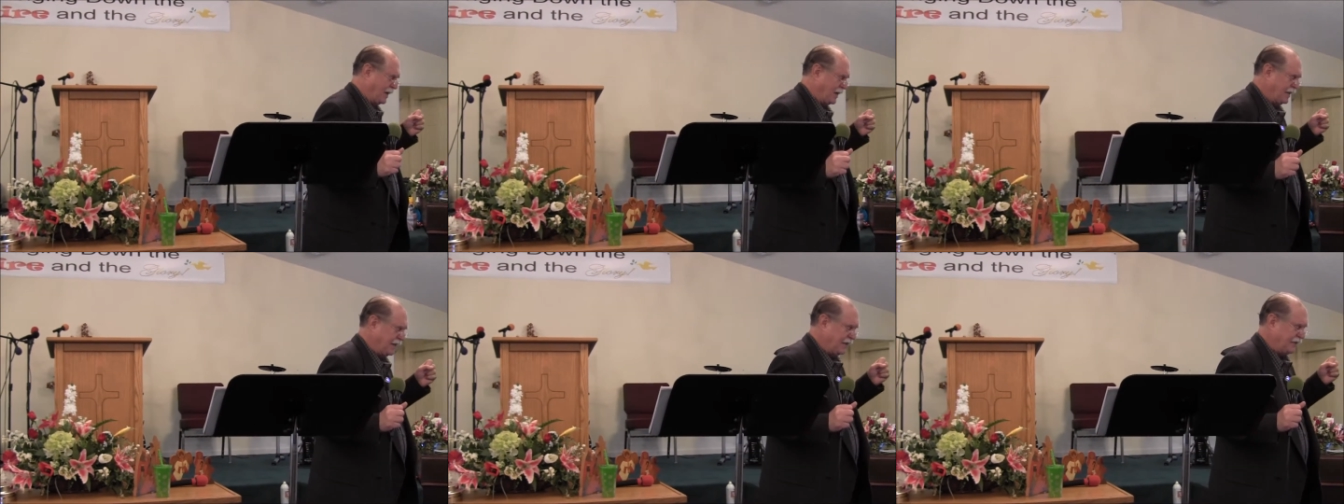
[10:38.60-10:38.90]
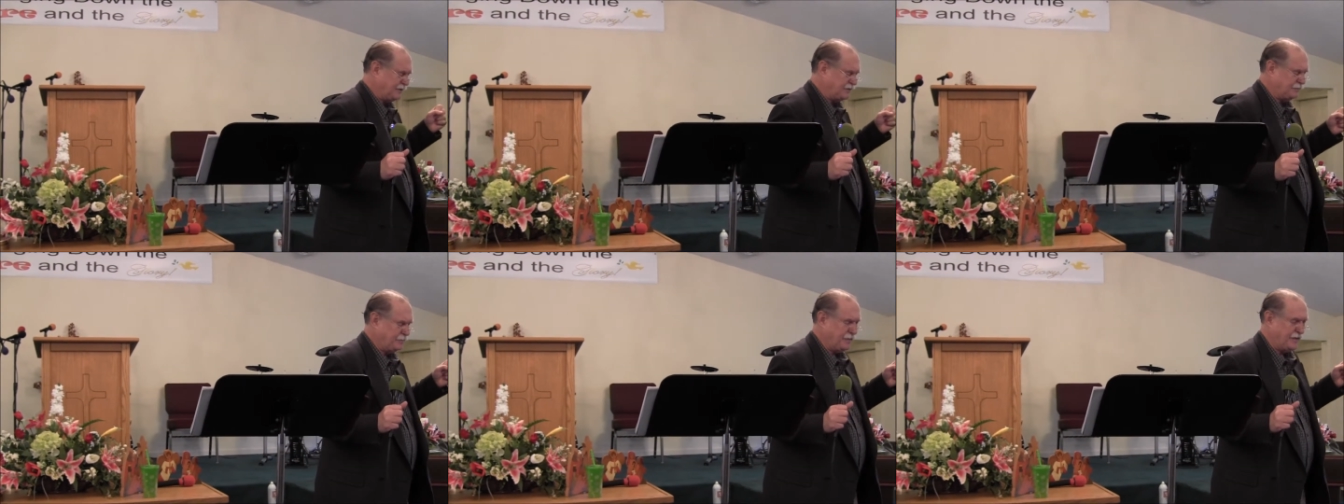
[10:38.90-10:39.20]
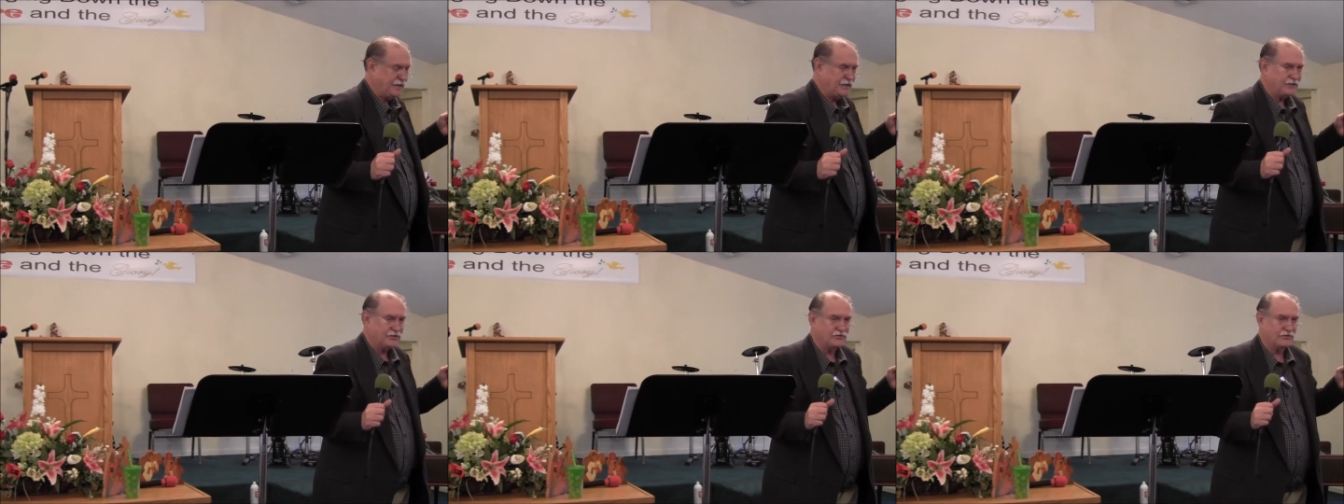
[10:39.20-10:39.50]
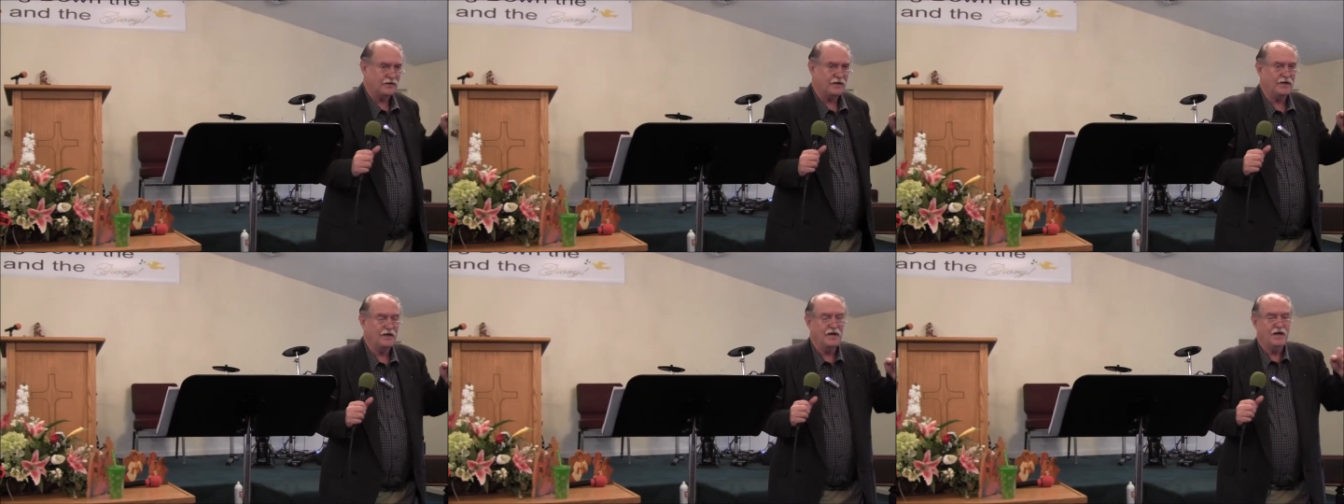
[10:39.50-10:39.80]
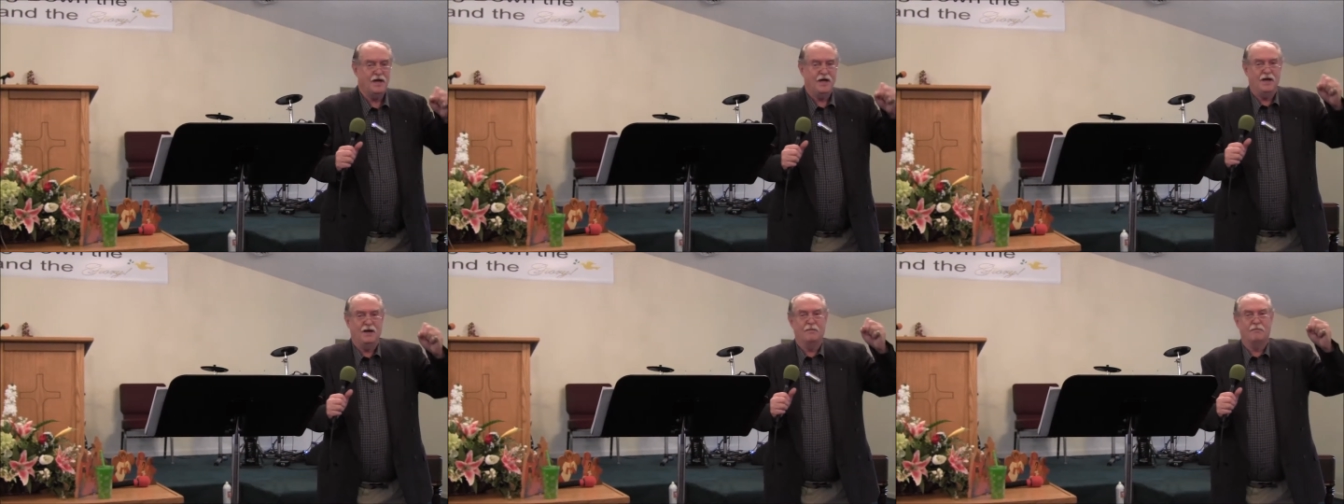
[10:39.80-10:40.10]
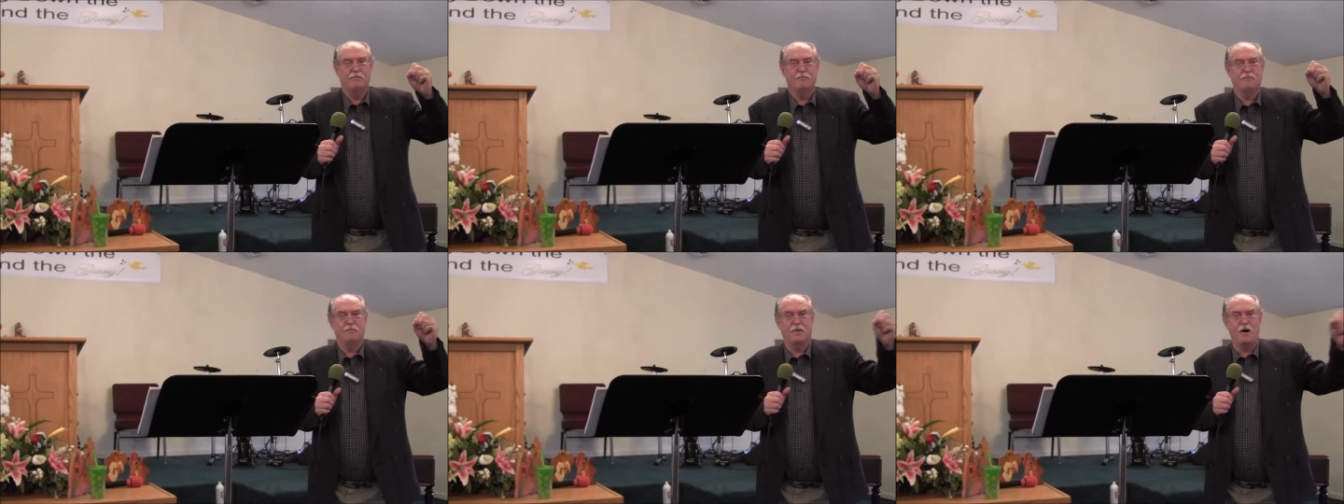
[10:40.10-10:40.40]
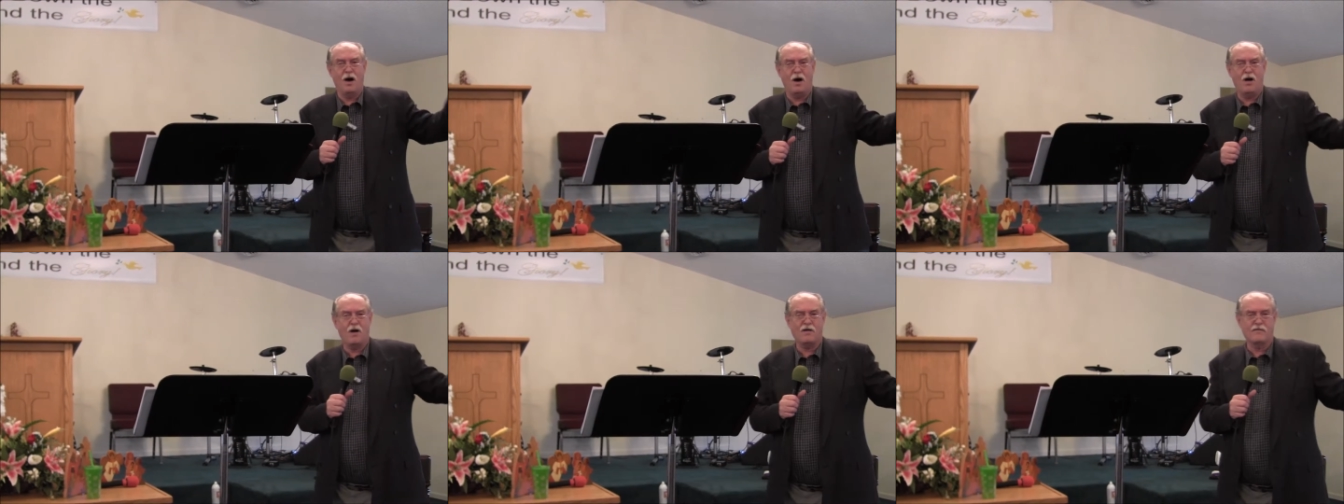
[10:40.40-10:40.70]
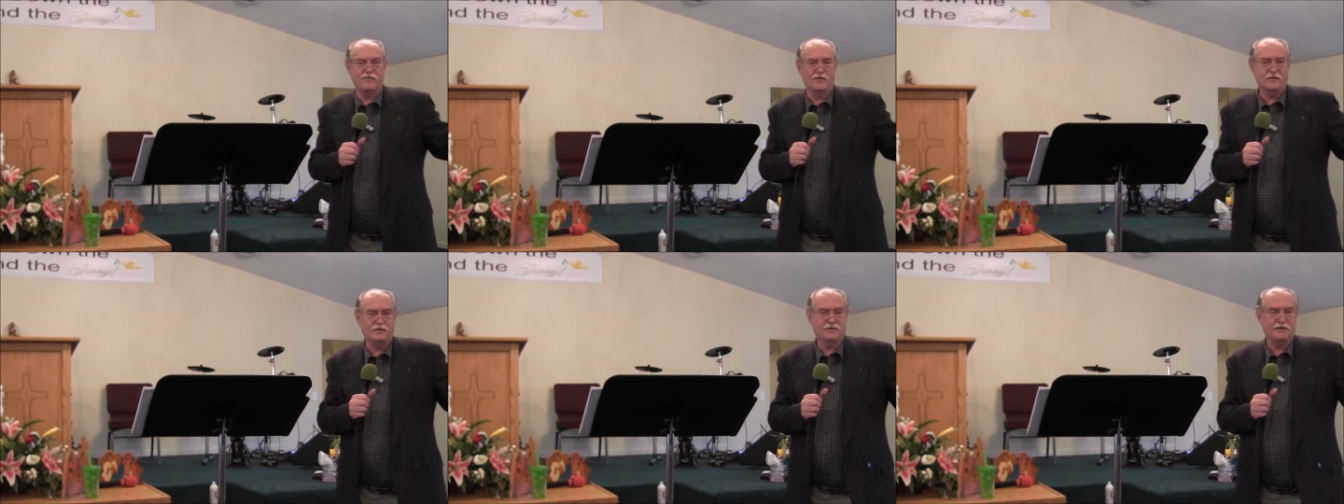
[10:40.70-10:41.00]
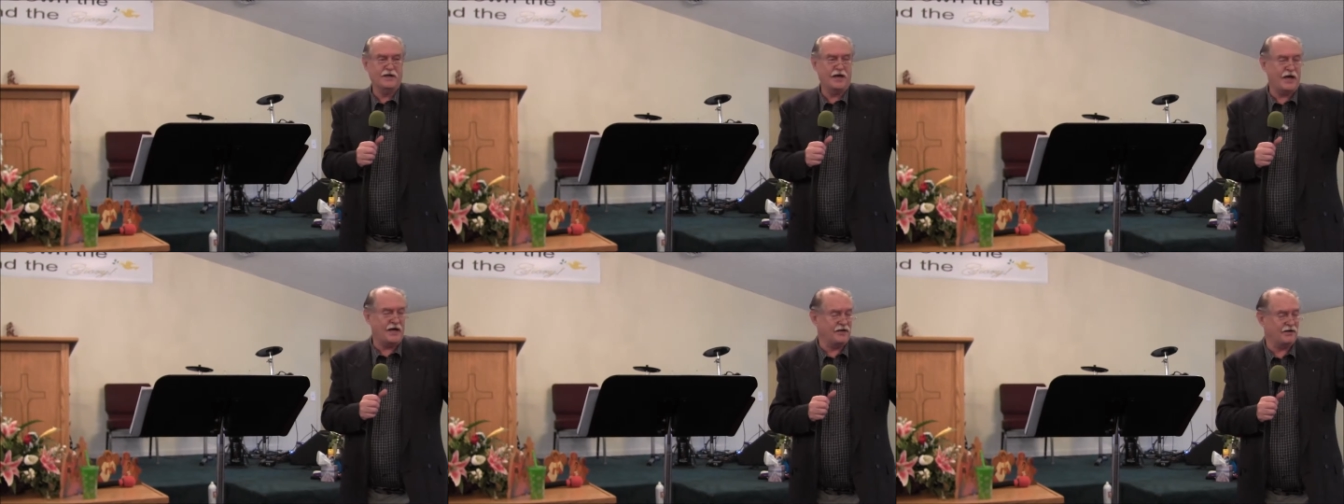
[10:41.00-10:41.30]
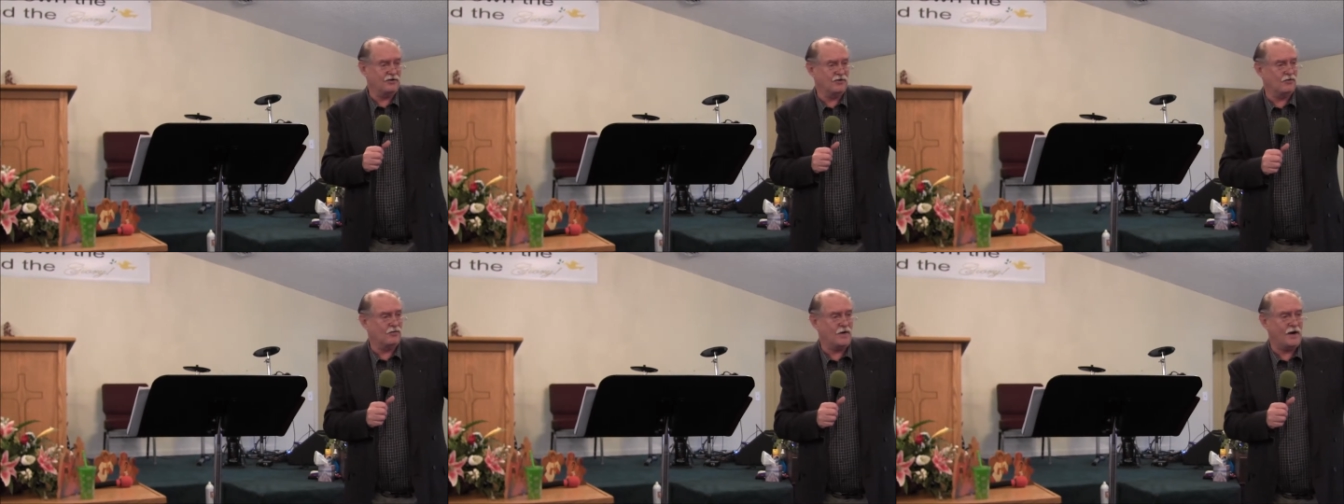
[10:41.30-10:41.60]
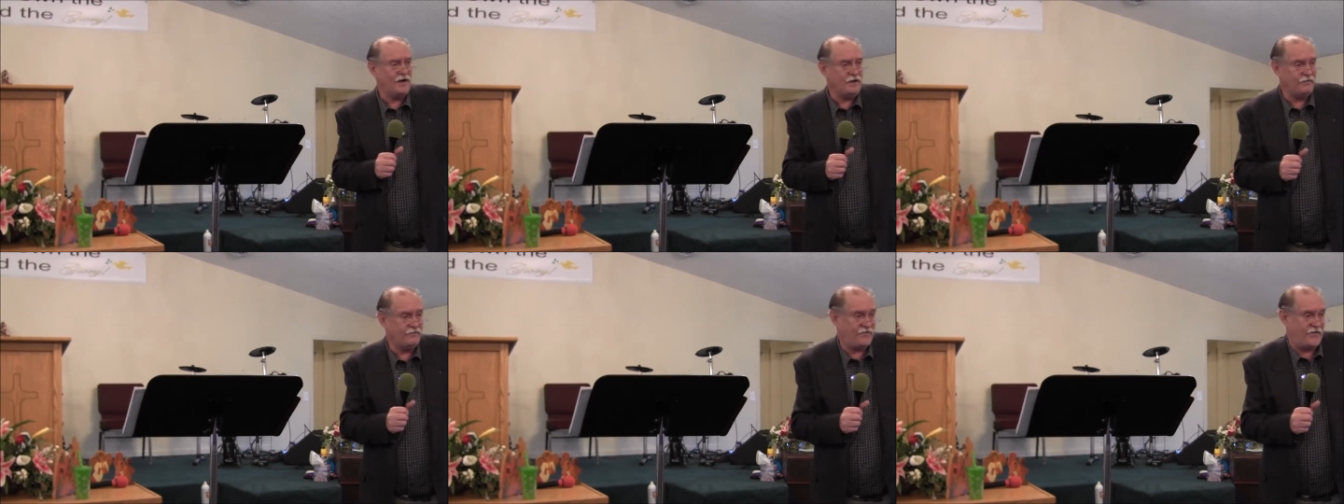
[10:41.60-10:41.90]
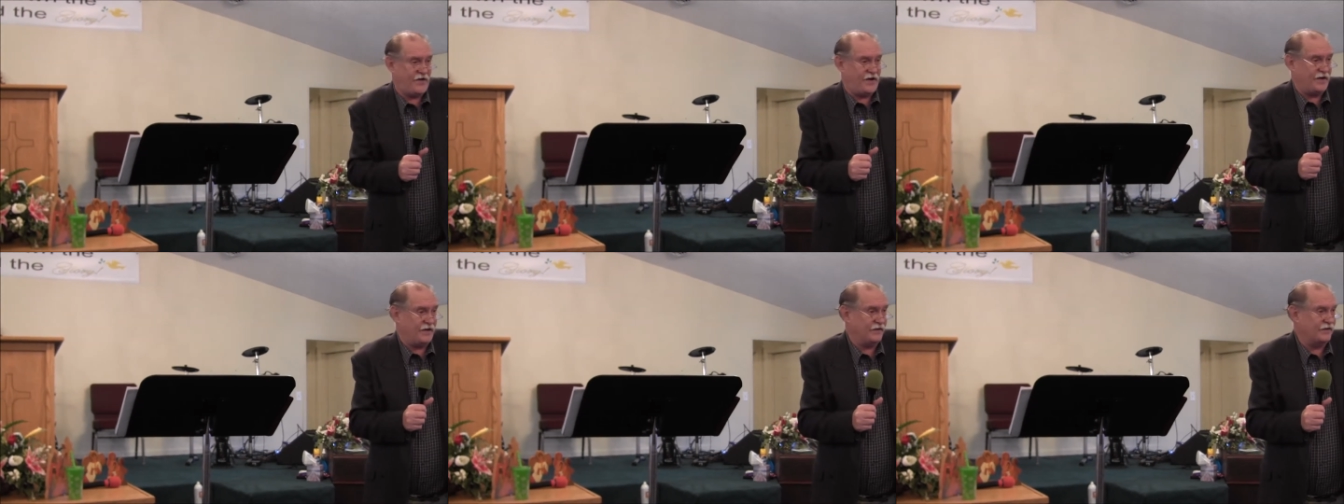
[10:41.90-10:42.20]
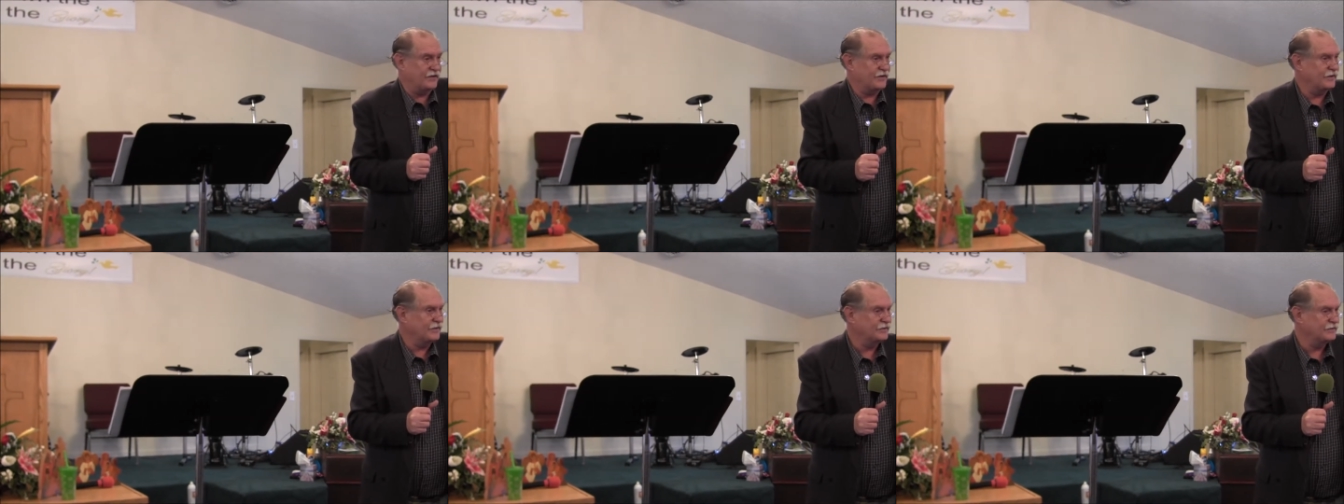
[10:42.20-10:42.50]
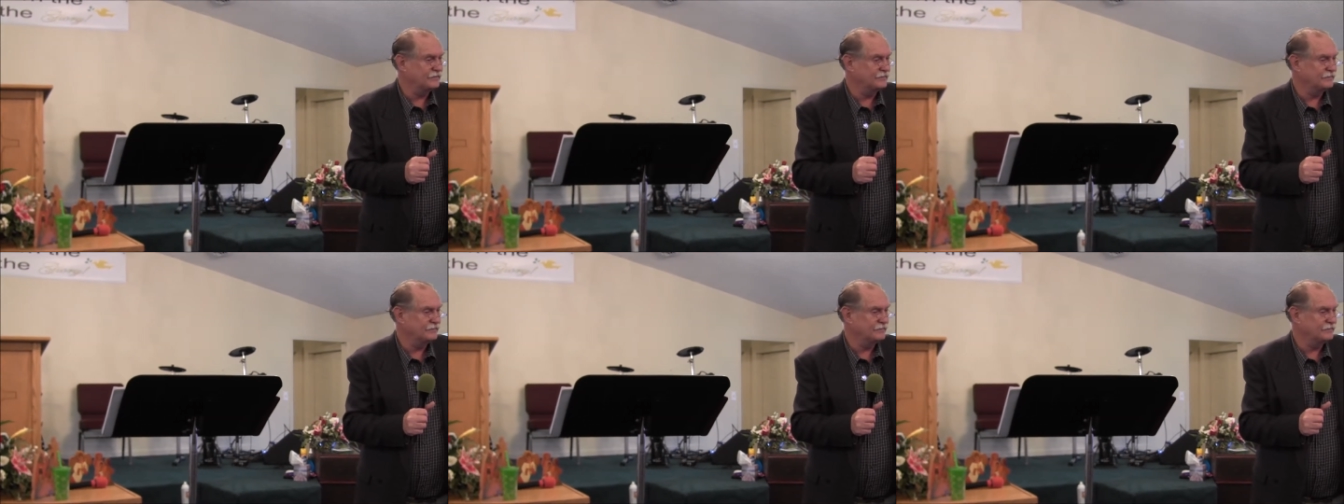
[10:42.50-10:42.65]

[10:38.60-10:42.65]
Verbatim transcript: in his ministry marveled at great faith.